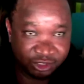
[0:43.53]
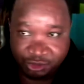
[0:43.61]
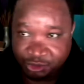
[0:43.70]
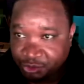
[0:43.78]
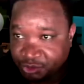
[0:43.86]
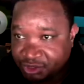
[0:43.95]

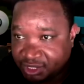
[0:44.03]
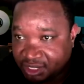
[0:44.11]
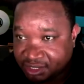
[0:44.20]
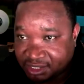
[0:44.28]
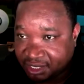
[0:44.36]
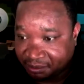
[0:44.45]
floor, to use
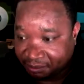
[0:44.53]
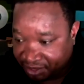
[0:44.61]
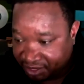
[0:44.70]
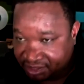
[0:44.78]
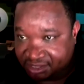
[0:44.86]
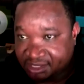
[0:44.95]
uh, say
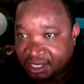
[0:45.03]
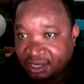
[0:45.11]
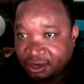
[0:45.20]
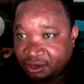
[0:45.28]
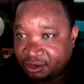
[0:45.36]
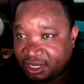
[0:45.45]
bricks
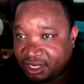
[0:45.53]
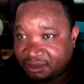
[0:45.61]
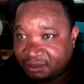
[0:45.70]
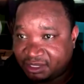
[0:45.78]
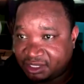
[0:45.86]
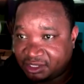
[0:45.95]
or
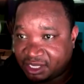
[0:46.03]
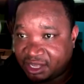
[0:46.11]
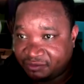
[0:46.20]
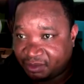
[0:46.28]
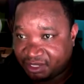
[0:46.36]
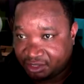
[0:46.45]
any material,
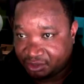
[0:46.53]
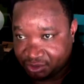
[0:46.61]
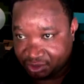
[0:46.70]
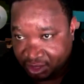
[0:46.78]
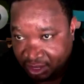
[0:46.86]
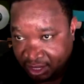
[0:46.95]

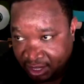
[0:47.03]
materials.